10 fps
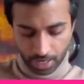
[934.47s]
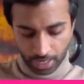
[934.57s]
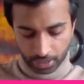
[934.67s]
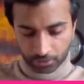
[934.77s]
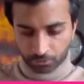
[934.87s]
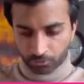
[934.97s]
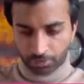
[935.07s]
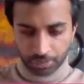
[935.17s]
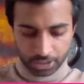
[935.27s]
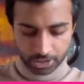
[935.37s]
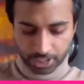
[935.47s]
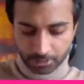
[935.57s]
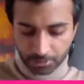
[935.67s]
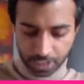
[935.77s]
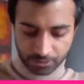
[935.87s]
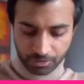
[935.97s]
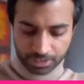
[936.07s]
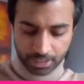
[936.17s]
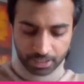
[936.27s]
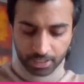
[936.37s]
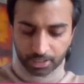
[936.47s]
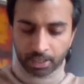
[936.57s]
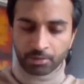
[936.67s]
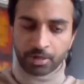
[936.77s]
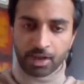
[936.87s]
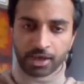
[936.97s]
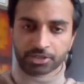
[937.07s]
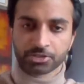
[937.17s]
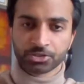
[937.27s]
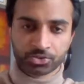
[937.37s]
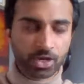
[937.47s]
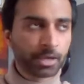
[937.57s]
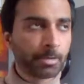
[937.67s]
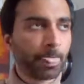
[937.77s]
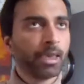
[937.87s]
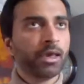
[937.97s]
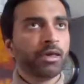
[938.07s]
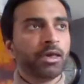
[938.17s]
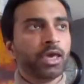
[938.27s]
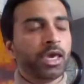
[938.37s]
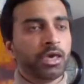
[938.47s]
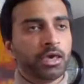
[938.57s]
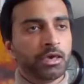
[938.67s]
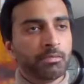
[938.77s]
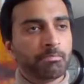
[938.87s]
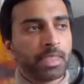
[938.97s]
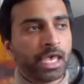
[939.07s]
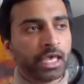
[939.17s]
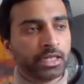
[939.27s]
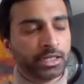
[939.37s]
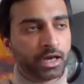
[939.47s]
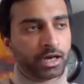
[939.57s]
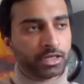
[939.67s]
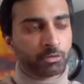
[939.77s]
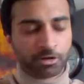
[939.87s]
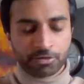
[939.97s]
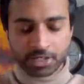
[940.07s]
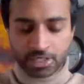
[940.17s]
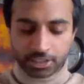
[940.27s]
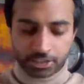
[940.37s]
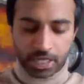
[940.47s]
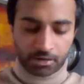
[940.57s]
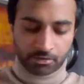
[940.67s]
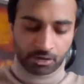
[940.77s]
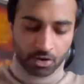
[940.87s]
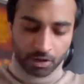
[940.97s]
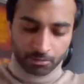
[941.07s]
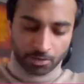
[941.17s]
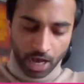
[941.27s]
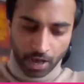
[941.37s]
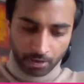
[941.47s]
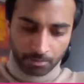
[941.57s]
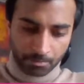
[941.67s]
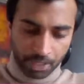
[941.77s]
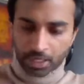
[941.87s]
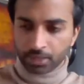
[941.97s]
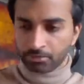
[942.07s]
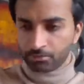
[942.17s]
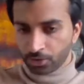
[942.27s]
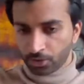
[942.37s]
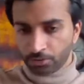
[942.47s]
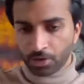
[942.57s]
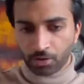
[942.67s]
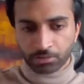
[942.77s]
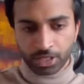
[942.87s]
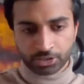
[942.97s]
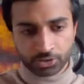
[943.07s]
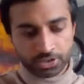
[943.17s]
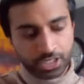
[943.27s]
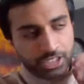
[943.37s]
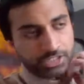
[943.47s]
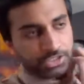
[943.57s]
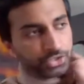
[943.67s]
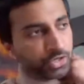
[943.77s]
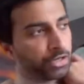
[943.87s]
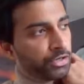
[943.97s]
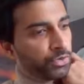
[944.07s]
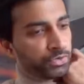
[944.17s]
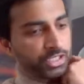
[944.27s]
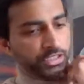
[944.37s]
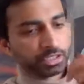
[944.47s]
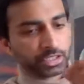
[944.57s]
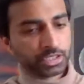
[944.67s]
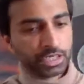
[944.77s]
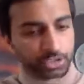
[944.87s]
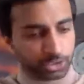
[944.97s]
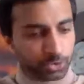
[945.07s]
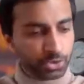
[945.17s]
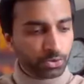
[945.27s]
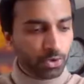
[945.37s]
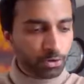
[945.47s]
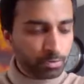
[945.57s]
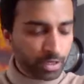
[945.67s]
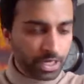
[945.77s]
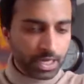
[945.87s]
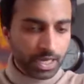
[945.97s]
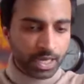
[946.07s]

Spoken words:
and VPGSBS, we attended a climate action strike. And one of the things that me and the association is trying to do this year is to incorporate